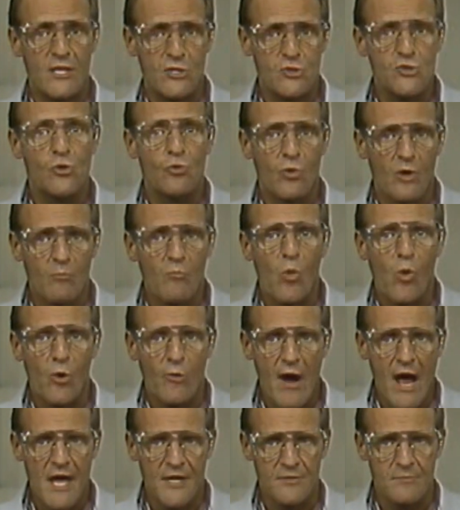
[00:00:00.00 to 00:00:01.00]
2 or more
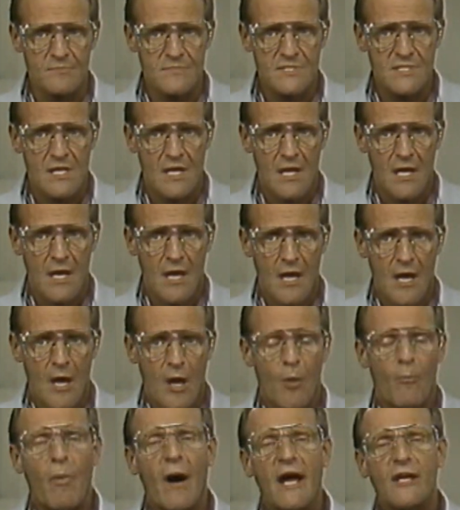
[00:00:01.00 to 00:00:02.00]
atoms.
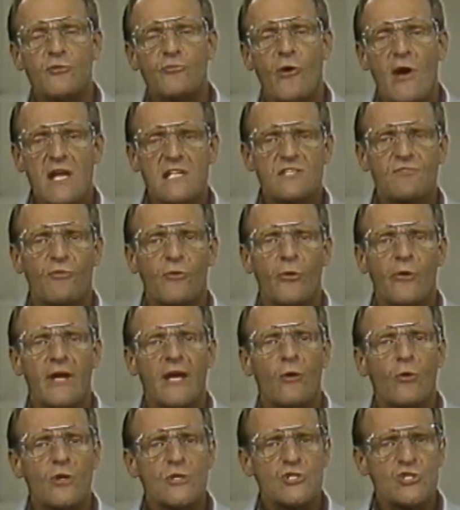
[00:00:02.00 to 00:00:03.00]
By transferring
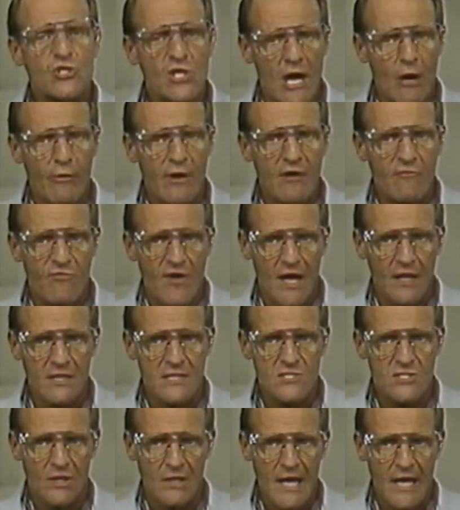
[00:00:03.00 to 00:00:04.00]
or sharing
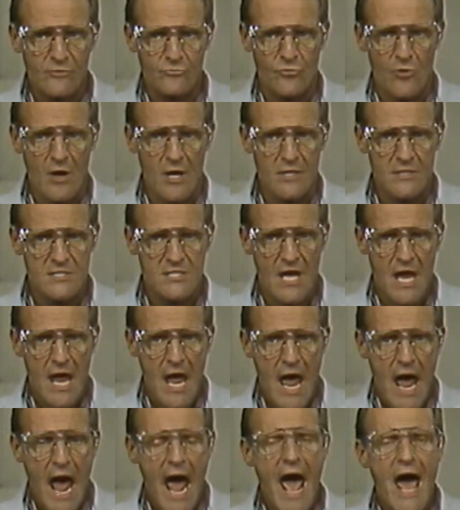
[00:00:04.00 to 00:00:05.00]
valence electrons,
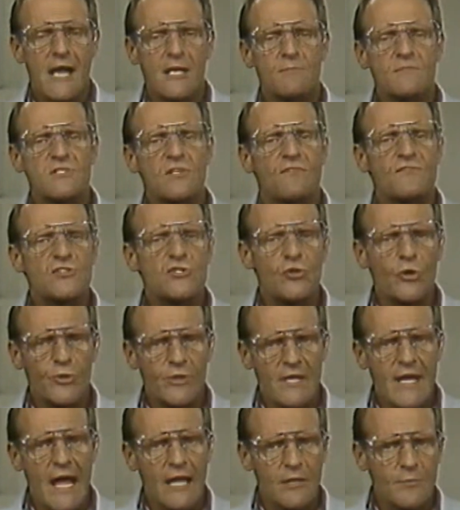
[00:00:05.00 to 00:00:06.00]
atoms of
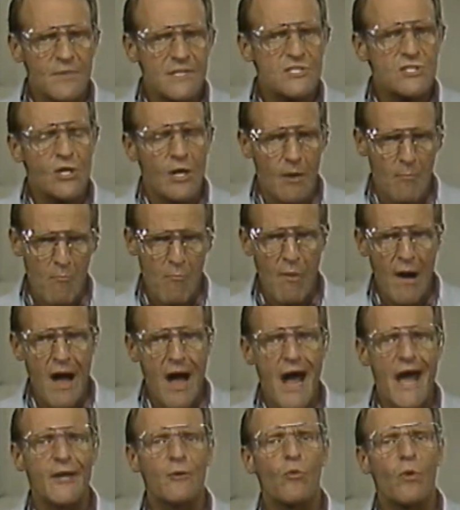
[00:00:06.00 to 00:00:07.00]
certain elements
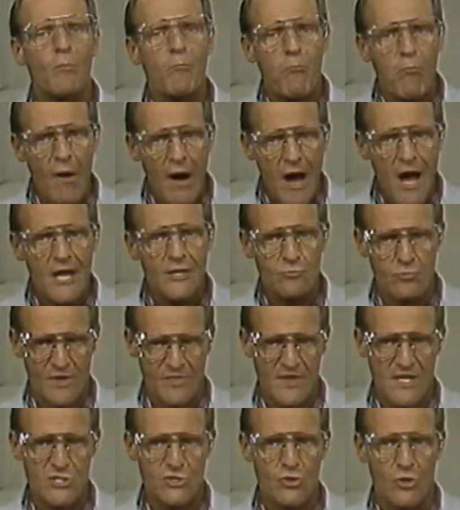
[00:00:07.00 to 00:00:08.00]
combine or bond with
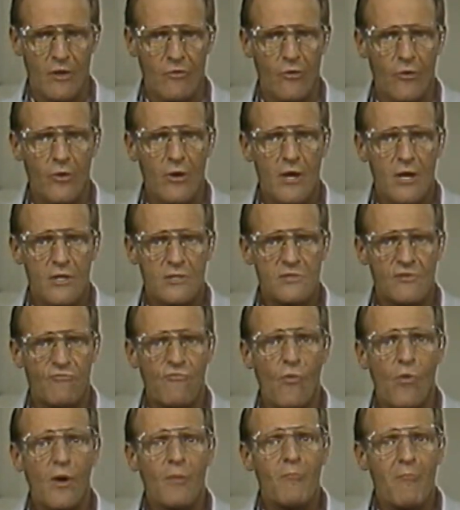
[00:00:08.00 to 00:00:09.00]
each other to
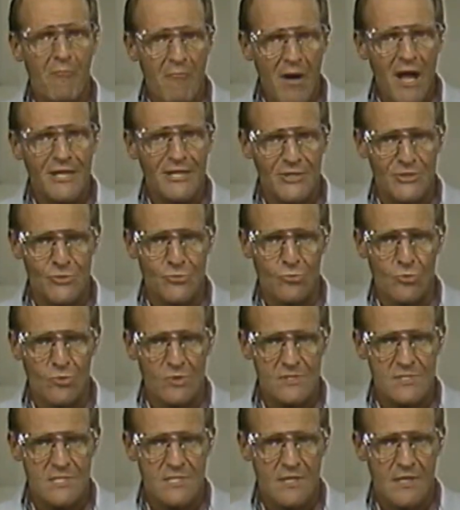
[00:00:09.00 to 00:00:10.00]
form
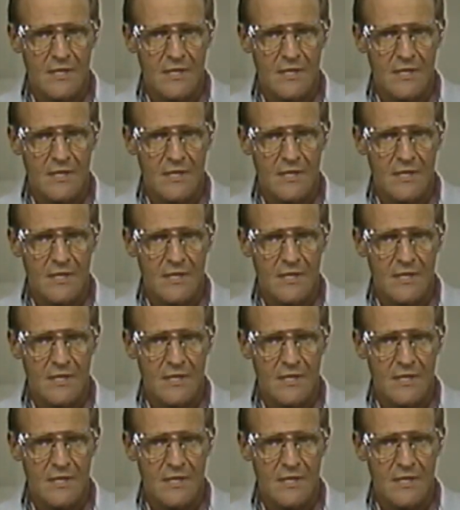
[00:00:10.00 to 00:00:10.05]
molecules.